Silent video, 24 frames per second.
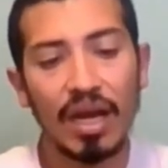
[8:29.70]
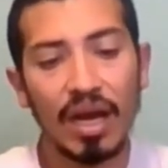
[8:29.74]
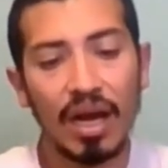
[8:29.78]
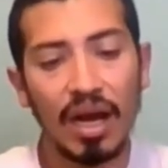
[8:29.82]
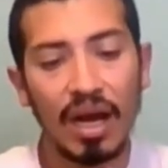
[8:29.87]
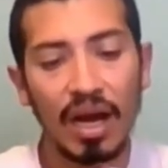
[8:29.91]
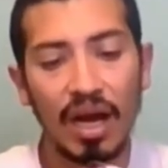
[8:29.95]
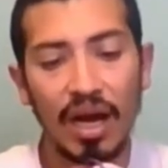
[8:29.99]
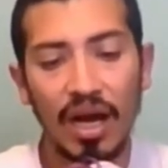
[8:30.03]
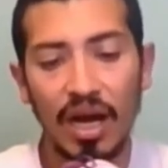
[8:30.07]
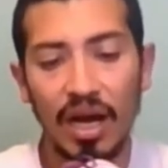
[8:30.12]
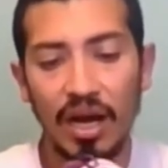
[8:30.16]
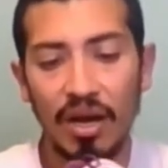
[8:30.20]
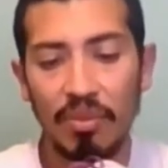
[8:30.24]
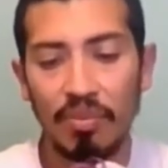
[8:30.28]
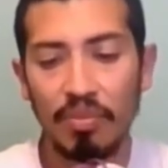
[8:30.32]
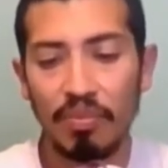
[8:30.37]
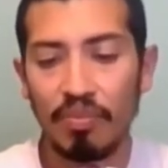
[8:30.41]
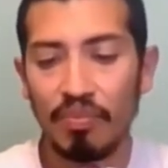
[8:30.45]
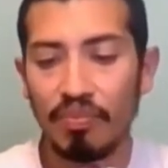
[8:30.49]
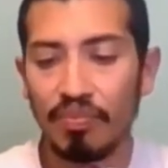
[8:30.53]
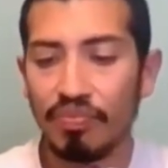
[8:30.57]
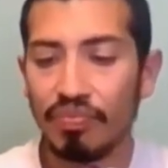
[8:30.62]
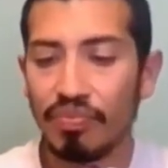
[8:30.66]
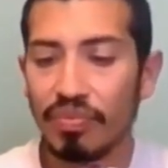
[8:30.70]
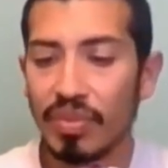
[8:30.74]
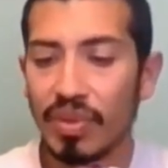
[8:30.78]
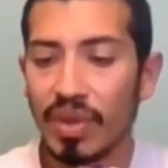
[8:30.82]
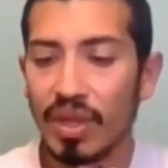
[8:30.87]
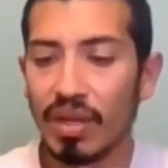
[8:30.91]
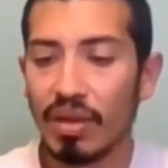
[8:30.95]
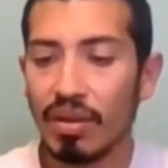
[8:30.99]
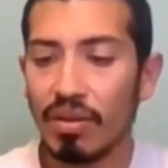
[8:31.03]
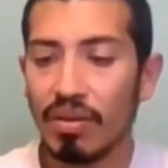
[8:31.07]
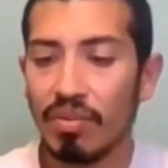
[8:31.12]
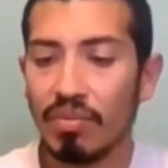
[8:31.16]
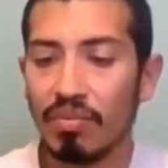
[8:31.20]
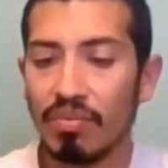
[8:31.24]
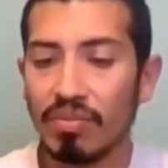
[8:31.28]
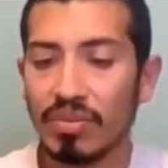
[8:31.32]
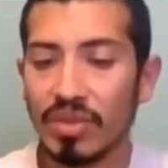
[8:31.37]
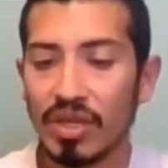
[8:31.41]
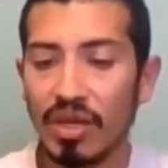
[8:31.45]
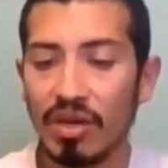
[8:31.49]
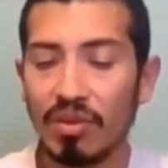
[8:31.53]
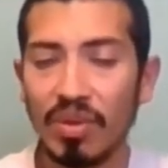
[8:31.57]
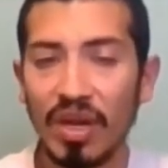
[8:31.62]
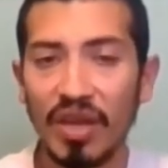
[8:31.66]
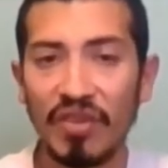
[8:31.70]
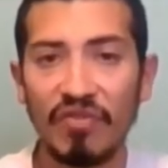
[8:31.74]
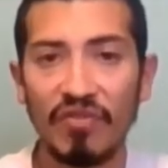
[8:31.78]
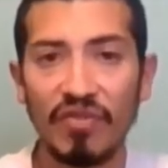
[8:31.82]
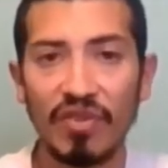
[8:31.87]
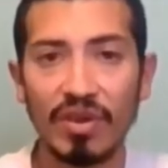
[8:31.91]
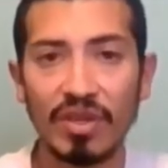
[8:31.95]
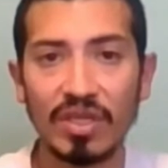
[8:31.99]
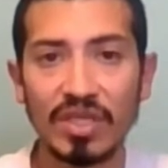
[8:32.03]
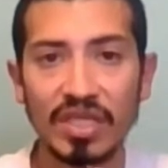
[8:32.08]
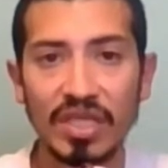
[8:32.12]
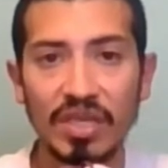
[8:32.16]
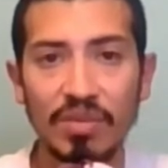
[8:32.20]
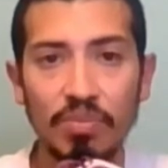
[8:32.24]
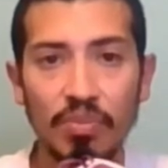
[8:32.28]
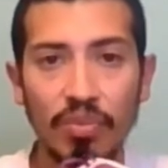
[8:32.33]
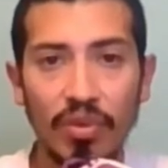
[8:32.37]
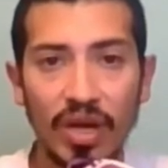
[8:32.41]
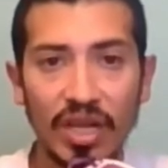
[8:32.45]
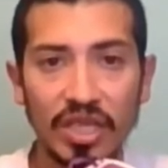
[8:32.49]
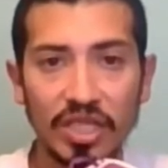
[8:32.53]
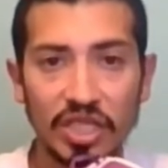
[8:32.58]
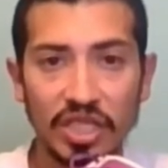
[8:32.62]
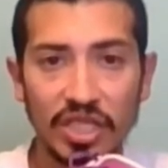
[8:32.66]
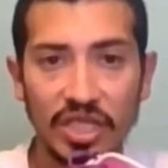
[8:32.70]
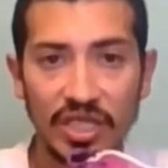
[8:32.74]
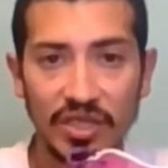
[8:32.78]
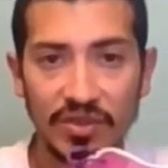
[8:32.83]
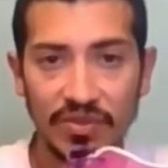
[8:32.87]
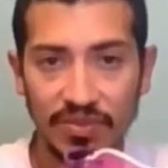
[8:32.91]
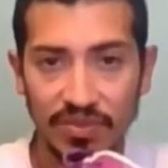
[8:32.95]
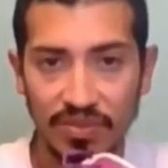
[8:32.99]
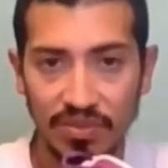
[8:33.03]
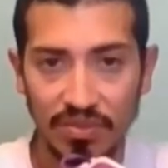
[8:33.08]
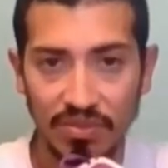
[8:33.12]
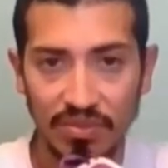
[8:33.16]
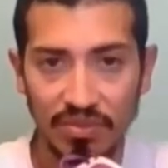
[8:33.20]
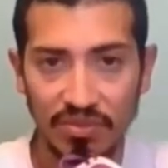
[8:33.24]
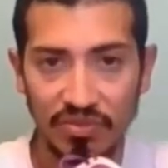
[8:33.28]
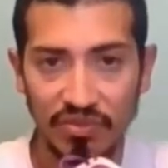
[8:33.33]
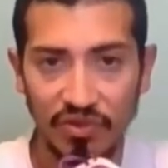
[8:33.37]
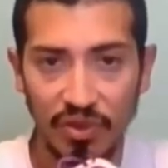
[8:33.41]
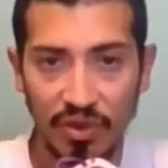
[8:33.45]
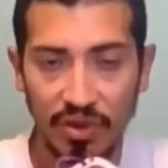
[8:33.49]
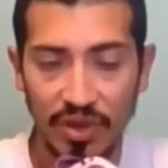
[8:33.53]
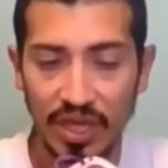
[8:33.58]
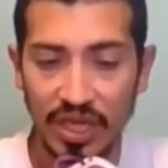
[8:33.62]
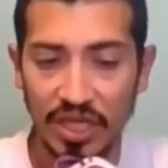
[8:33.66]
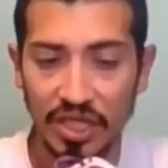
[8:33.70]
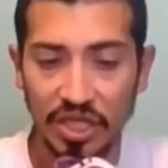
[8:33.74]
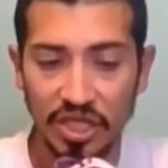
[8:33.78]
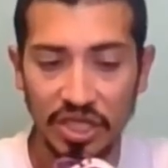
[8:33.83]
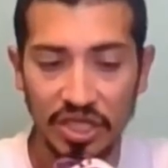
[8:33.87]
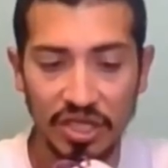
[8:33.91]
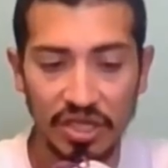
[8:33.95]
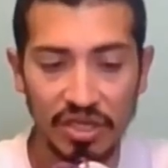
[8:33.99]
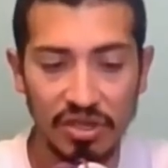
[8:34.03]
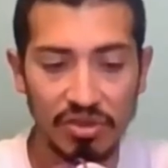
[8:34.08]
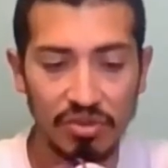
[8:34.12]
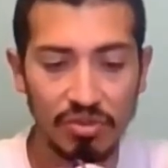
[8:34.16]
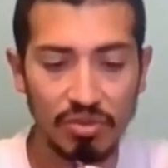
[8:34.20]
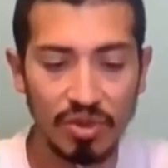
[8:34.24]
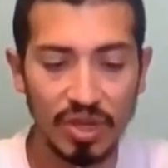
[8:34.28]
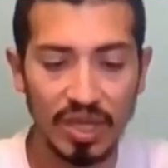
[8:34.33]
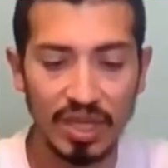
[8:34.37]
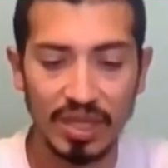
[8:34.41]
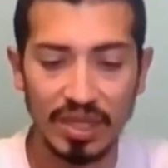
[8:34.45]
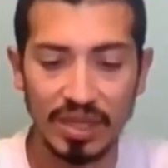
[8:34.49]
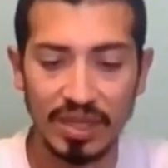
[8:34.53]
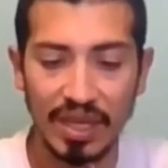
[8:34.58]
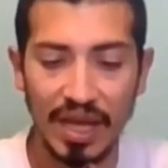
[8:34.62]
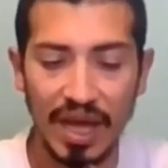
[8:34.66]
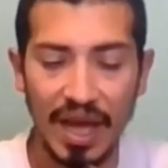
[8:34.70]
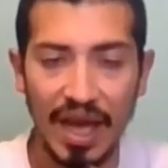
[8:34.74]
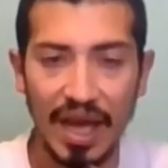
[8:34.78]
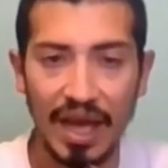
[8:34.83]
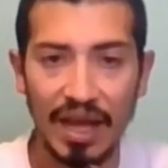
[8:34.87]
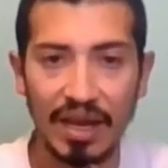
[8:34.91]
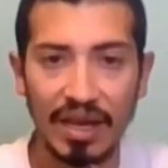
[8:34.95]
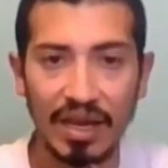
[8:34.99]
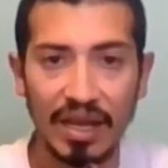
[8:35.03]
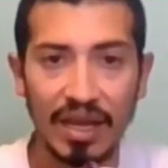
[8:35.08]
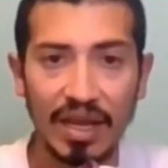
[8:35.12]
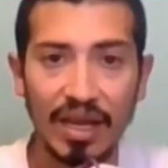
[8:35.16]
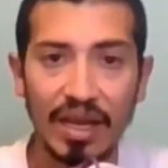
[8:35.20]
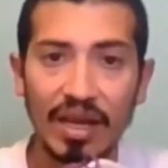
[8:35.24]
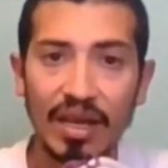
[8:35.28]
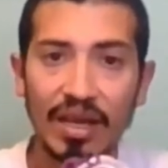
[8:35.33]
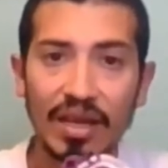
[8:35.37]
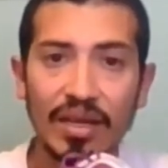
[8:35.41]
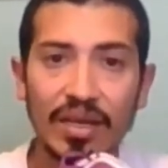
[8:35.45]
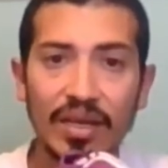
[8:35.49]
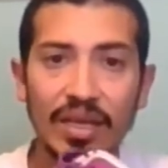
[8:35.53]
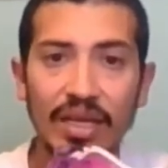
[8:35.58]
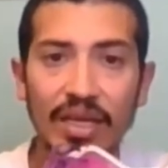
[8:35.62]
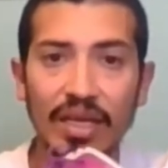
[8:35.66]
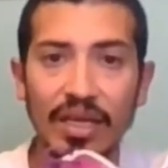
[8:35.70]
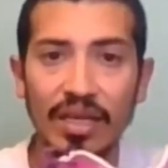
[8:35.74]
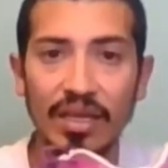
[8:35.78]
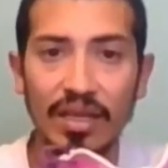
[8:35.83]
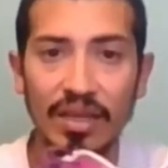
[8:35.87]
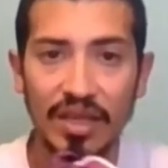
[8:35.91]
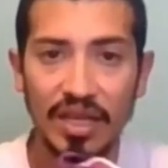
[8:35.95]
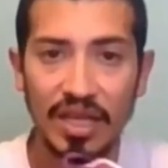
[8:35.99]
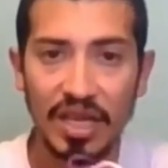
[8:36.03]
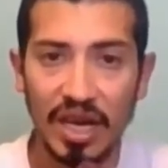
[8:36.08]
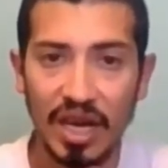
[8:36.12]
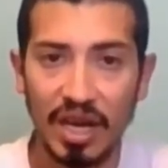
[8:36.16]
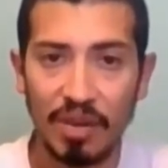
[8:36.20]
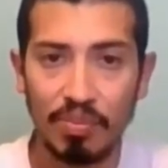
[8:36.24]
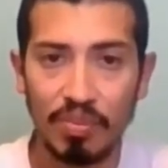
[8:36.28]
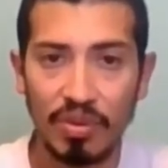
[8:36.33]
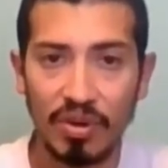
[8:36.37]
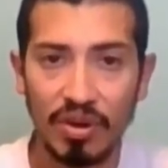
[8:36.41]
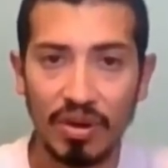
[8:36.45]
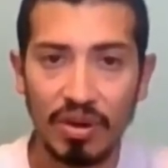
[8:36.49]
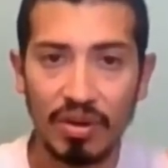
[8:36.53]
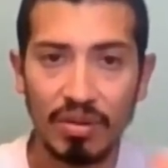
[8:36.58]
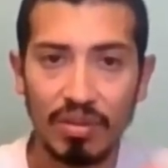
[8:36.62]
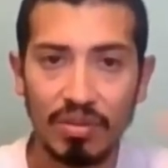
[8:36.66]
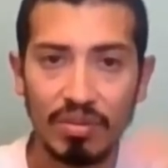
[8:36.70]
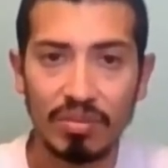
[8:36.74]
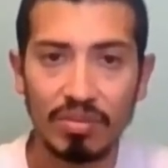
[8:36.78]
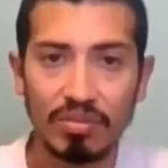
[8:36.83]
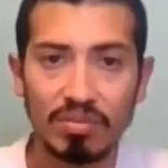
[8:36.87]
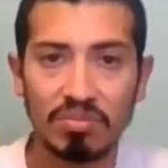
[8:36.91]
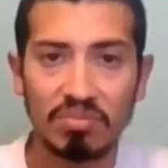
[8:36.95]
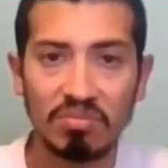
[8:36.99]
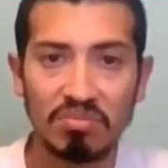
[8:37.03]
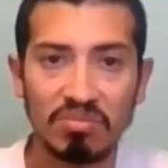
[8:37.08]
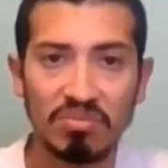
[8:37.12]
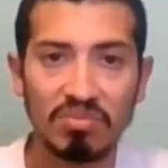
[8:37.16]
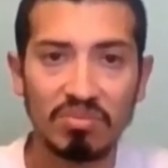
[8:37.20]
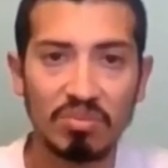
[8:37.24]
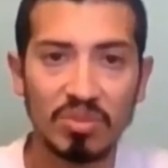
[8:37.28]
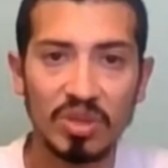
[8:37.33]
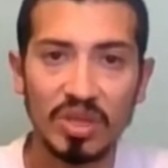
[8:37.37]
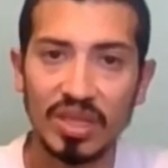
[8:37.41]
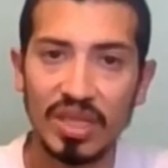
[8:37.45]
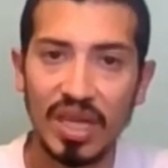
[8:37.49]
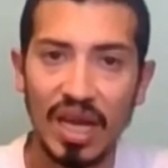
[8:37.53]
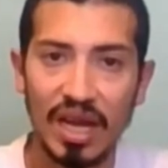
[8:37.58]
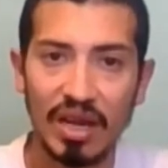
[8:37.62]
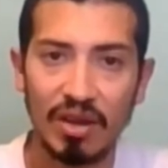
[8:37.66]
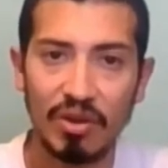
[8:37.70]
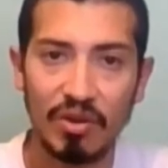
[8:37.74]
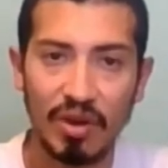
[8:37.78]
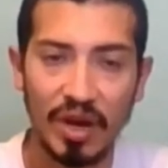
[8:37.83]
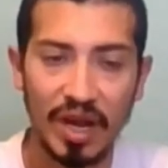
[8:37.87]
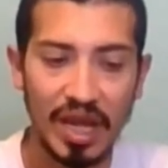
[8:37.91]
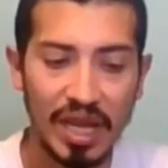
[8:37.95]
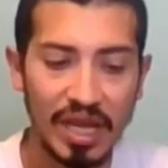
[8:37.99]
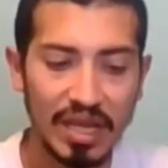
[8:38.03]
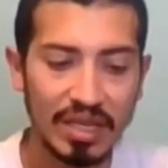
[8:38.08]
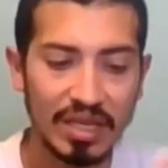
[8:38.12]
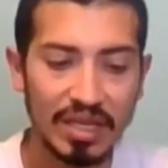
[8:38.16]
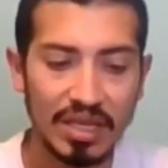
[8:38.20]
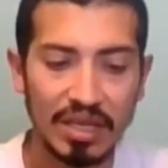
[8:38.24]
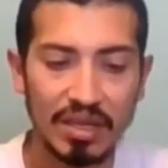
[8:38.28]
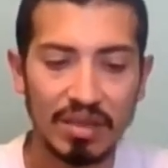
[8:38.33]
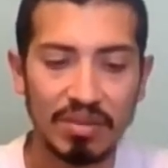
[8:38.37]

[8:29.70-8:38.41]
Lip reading: So my first impressions for this shoe was that the upper was not great.